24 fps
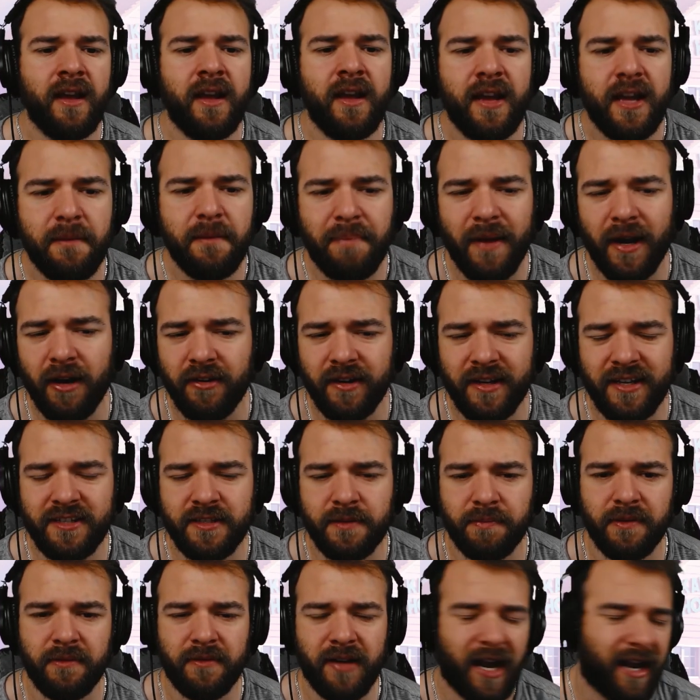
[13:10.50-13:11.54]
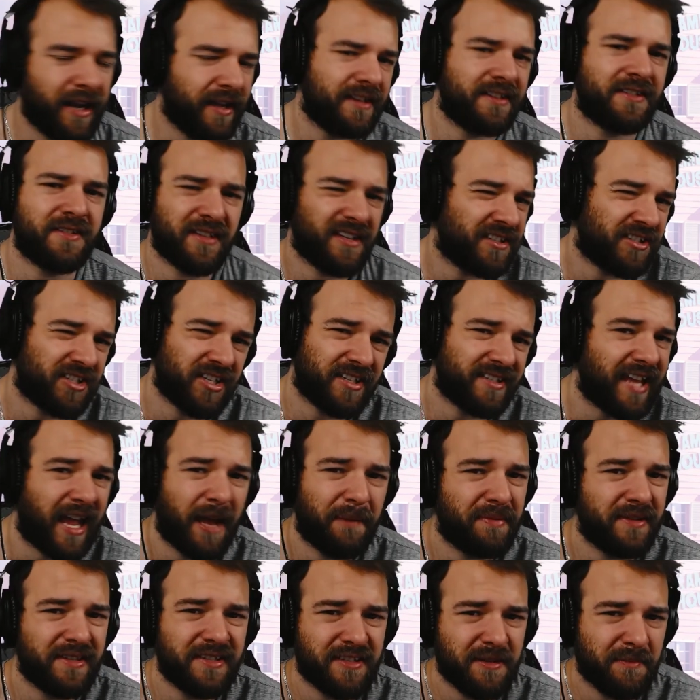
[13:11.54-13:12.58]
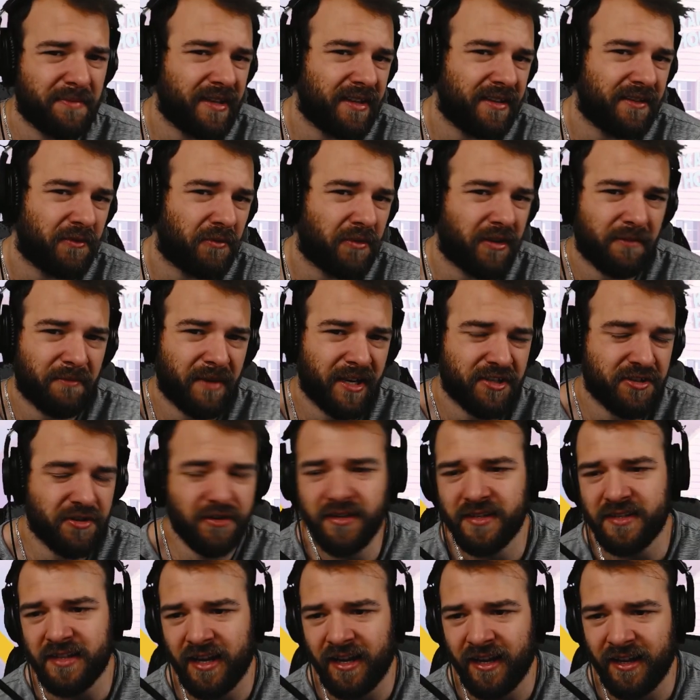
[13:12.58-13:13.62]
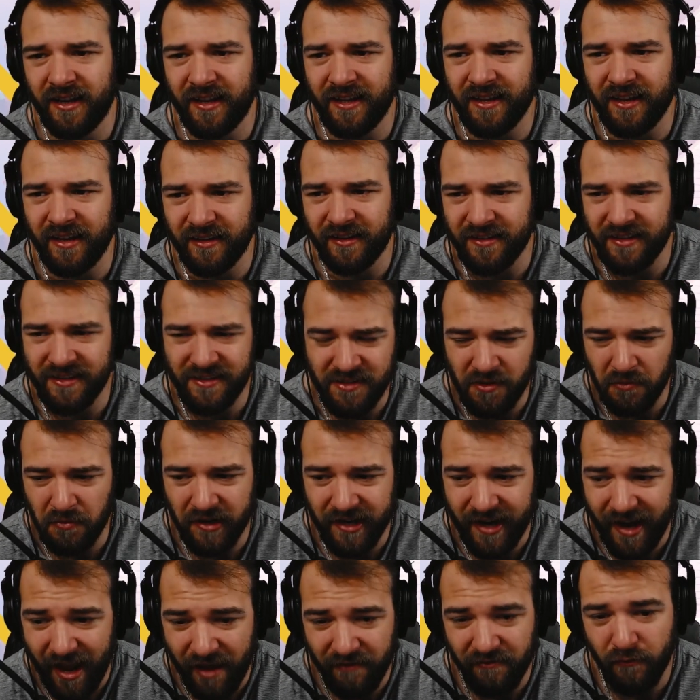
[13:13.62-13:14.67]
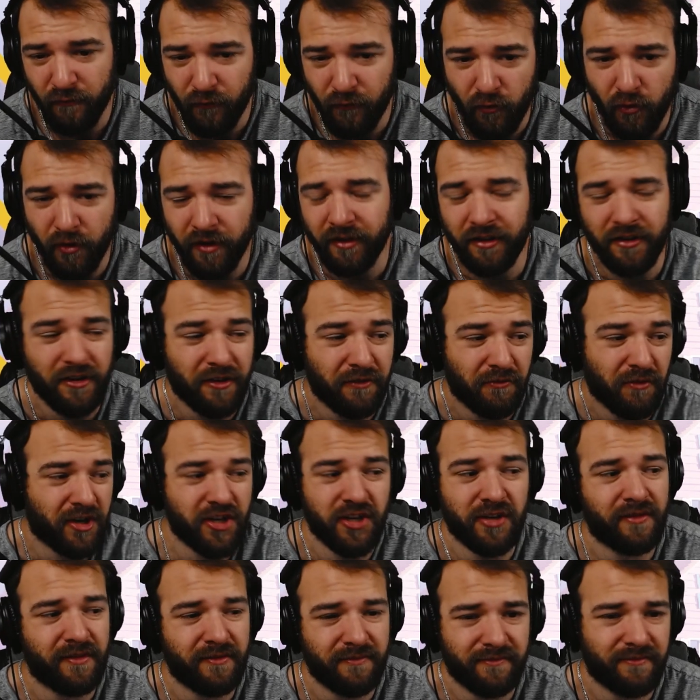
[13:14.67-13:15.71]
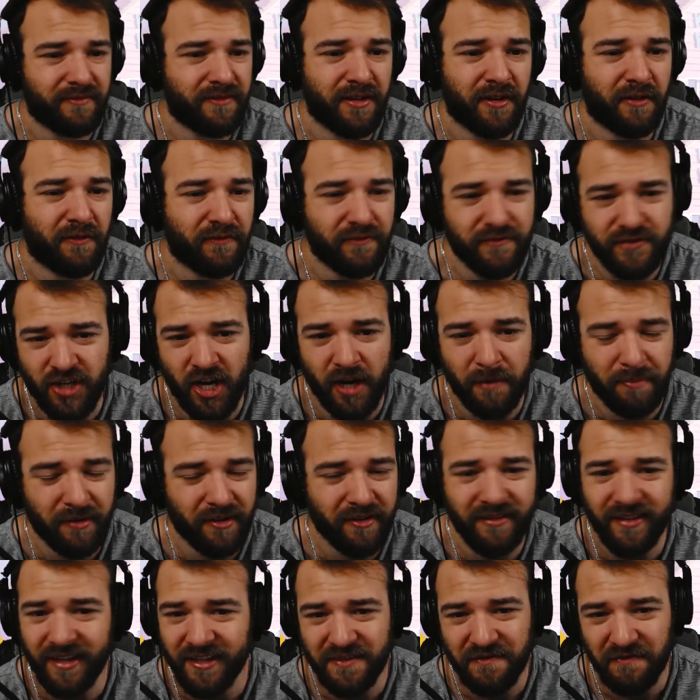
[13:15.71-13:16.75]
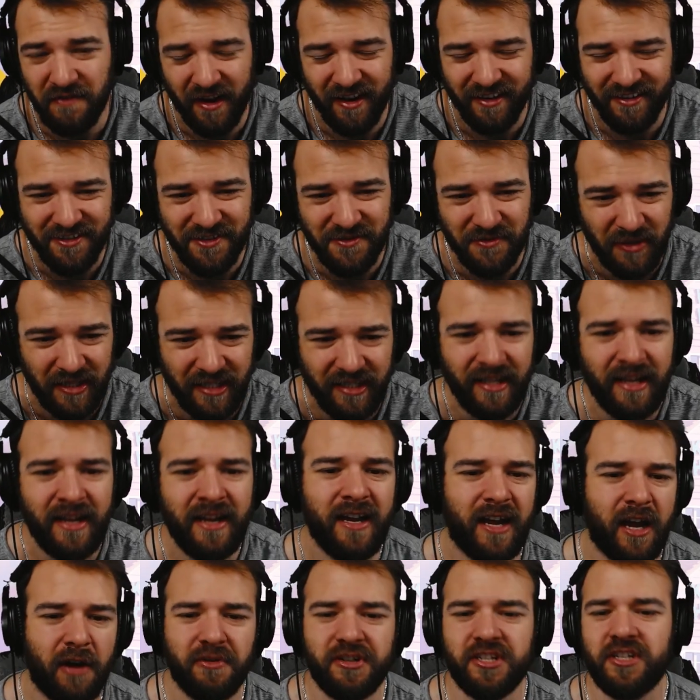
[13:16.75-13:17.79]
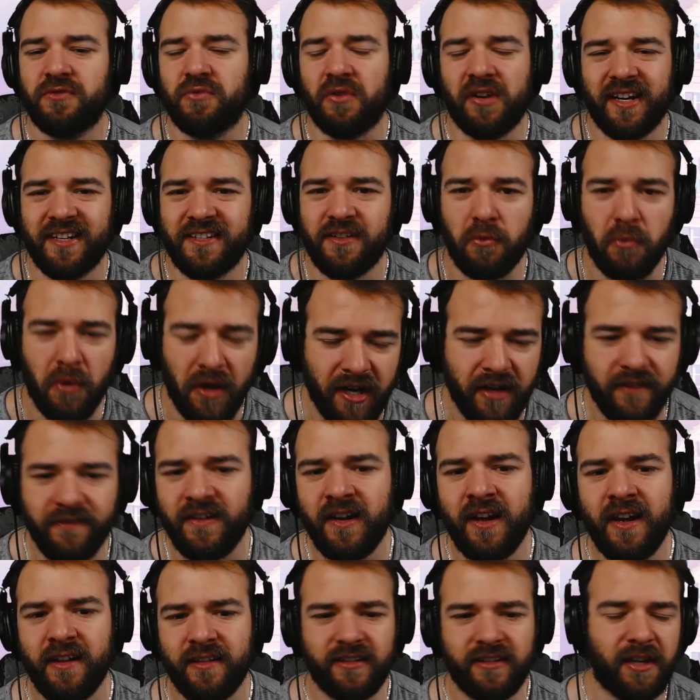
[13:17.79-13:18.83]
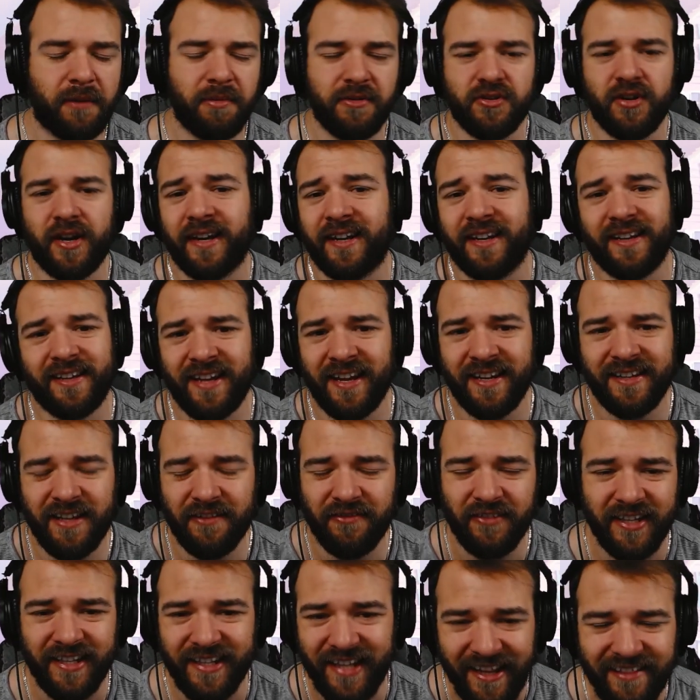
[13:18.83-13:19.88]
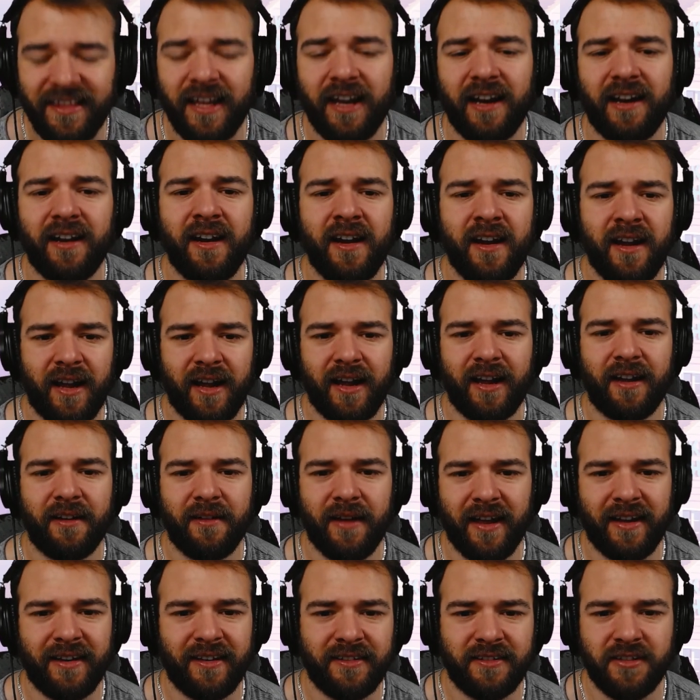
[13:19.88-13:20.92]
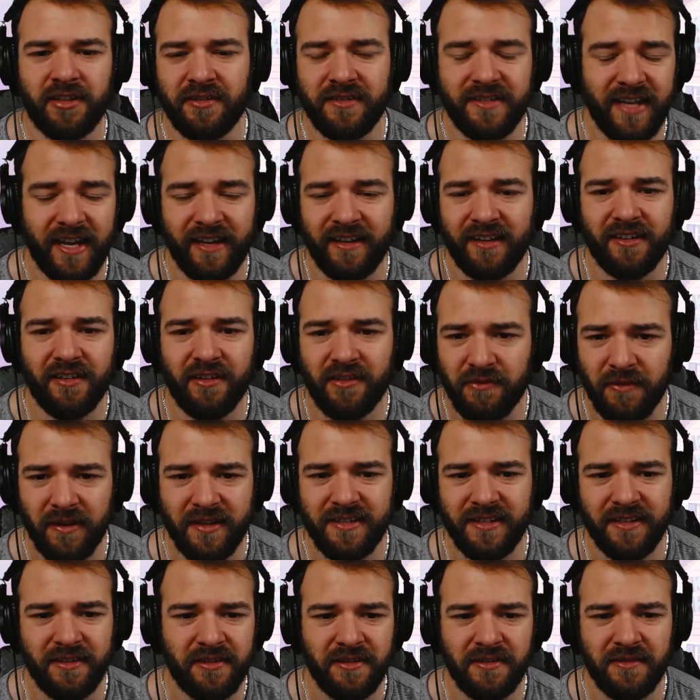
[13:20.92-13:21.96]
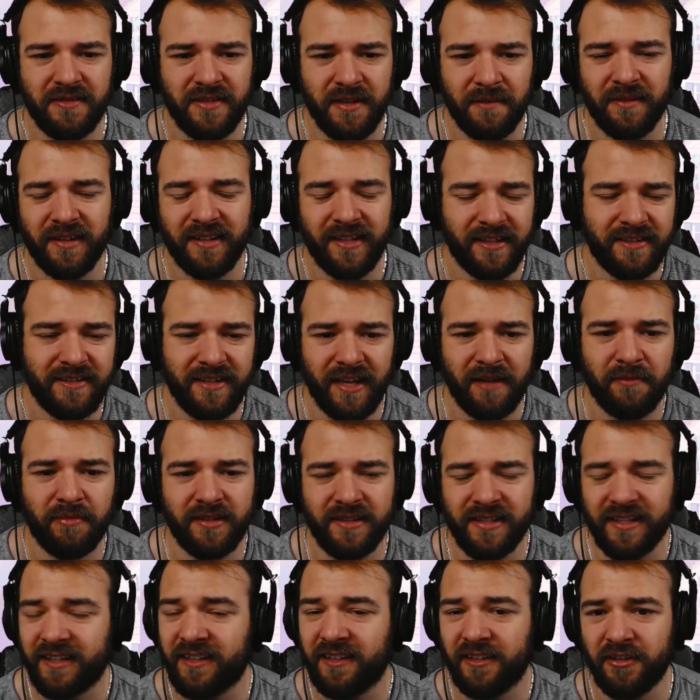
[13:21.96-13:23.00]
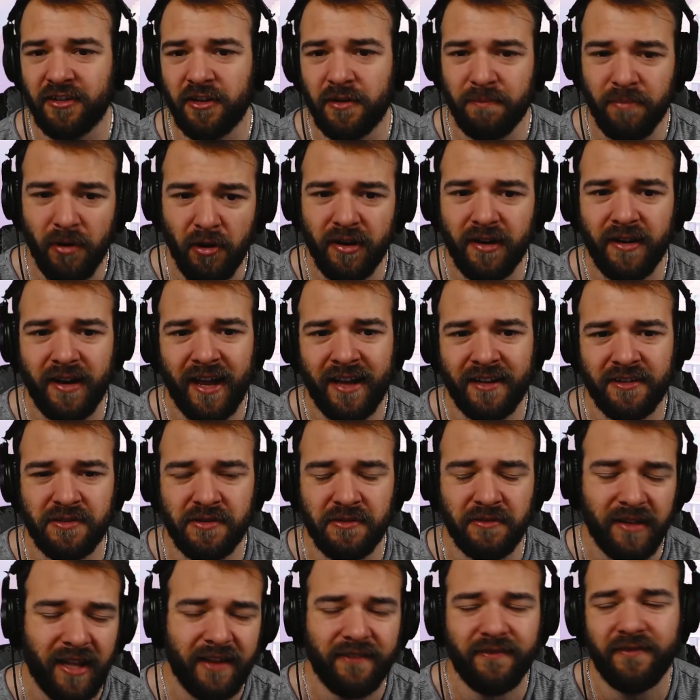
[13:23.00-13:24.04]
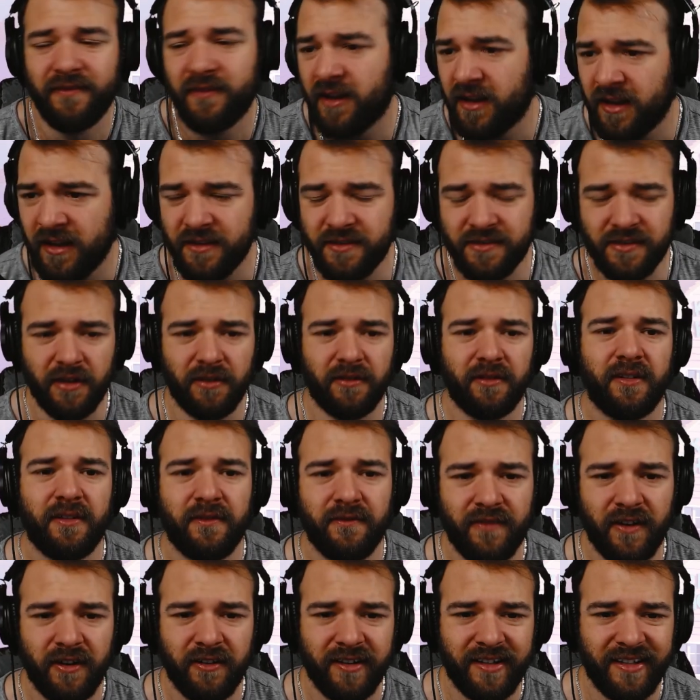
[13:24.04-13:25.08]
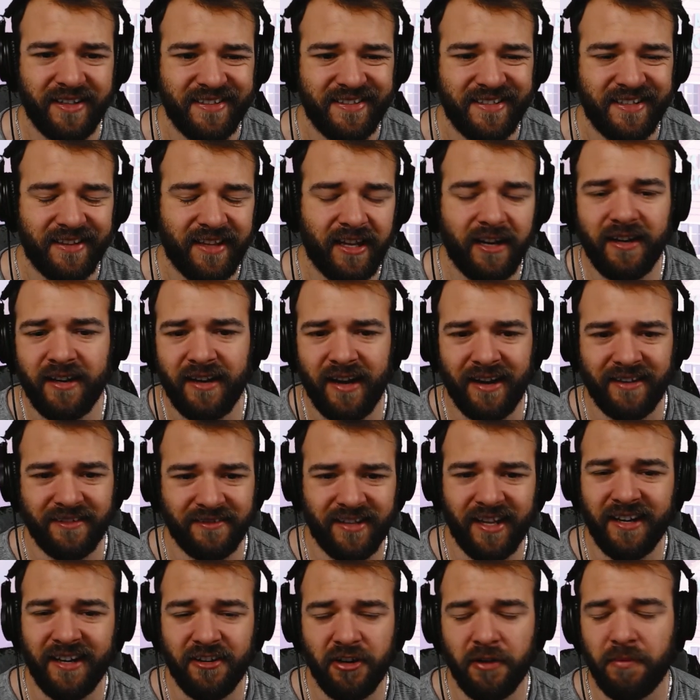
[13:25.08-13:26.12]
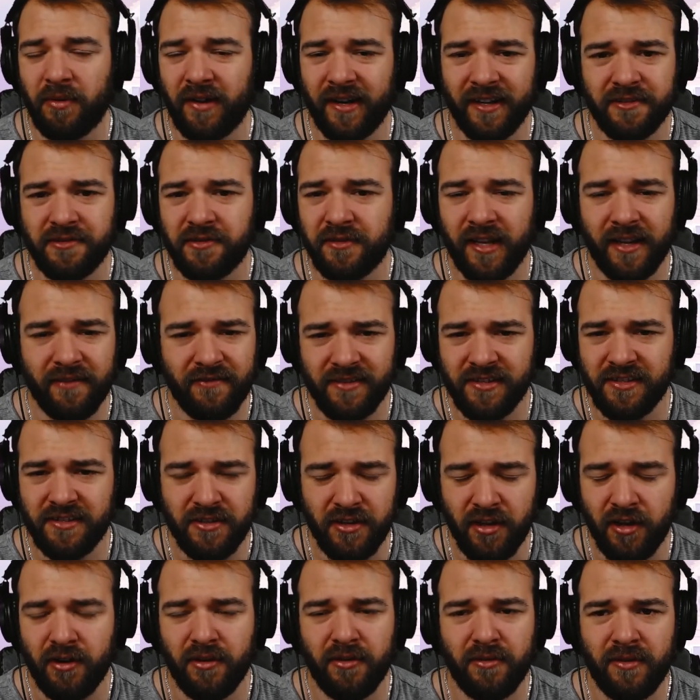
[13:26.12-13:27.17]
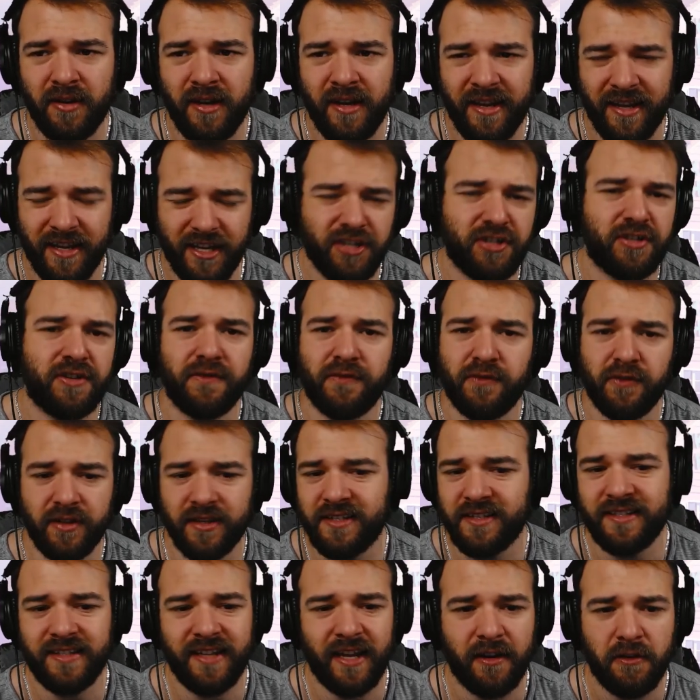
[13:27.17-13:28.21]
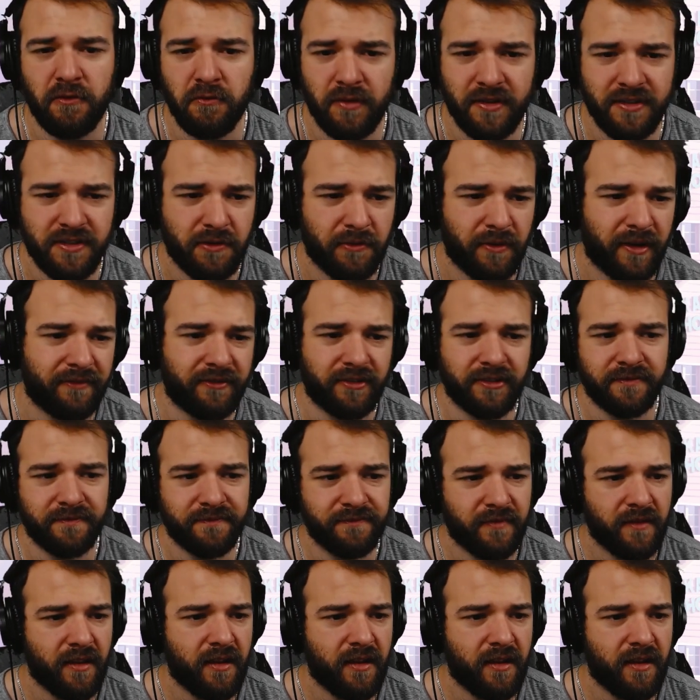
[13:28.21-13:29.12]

Hidden Power E Supreme Kai just happens to be the one of my choice. This is the one I have in foil. You could run, you know, Champa. That's fine as well. We just run as a 1-of. The double strike can definitely get there, and it turns any of your threats into something that's able to kill your opponent at 2 life. So very easy there. And getting your opponent at 2 life is no issue for this deck whatsoever.